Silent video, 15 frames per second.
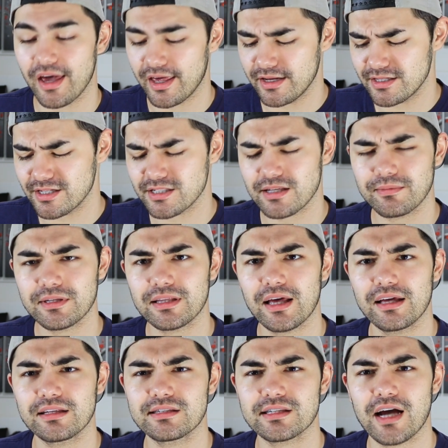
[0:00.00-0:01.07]
And it's just something
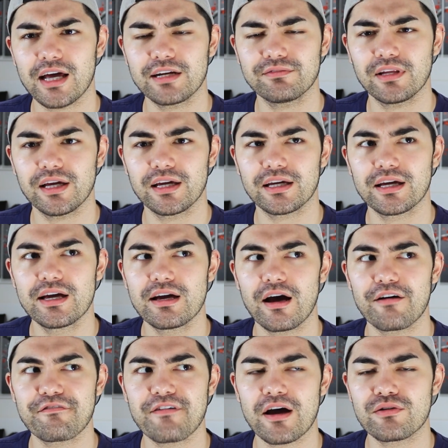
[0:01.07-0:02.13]
that's kind of like
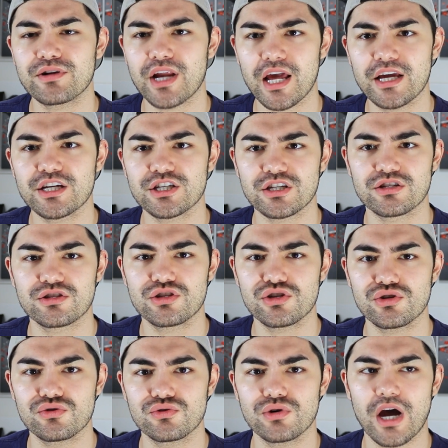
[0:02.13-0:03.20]
a foundation
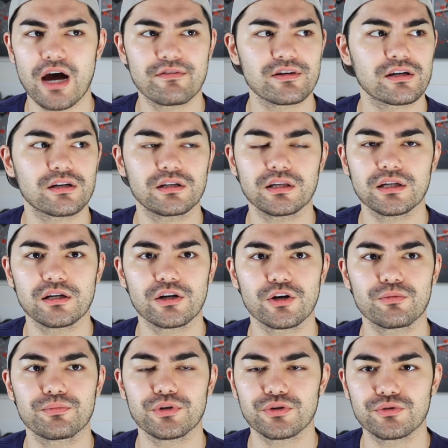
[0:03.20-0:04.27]
to having
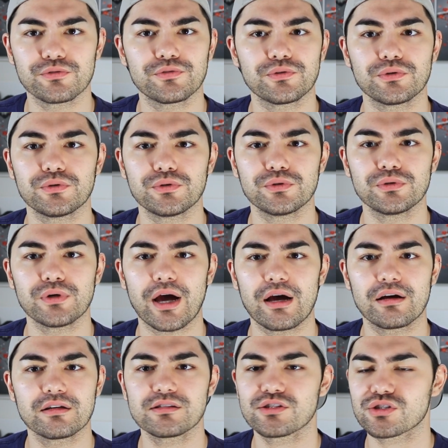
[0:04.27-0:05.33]
clear, beautiful,
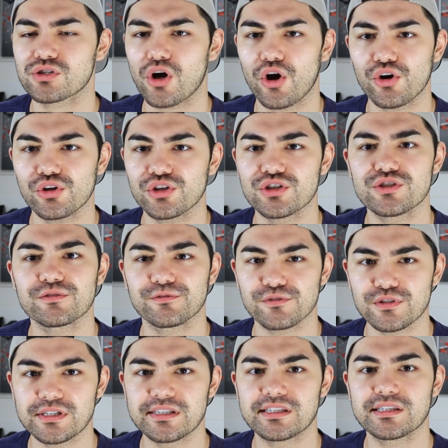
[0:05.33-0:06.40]
scarless
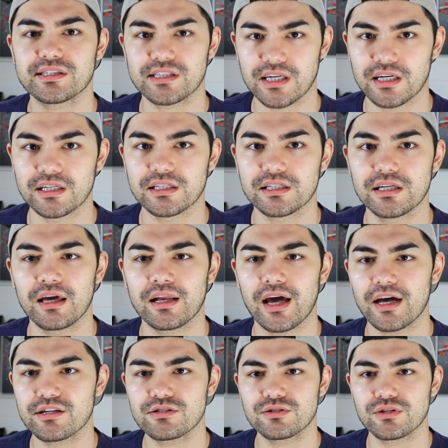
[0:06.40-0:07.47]
free skin. And
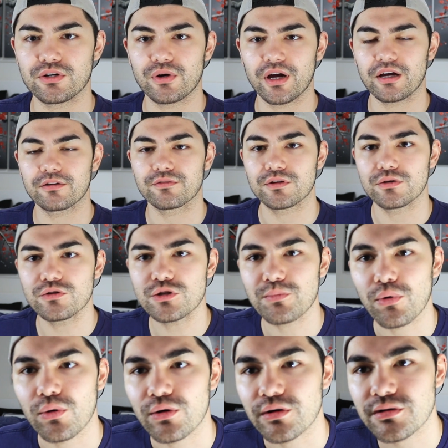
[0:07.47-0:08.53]
as you know, I have huge
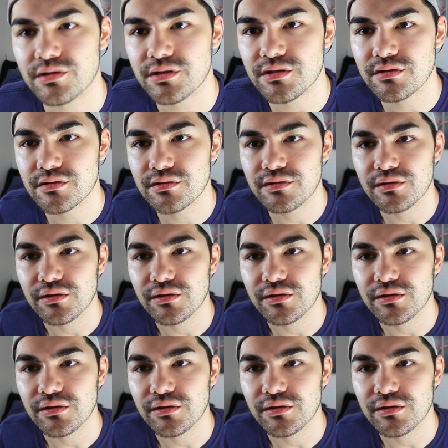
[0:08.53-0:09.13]
pores.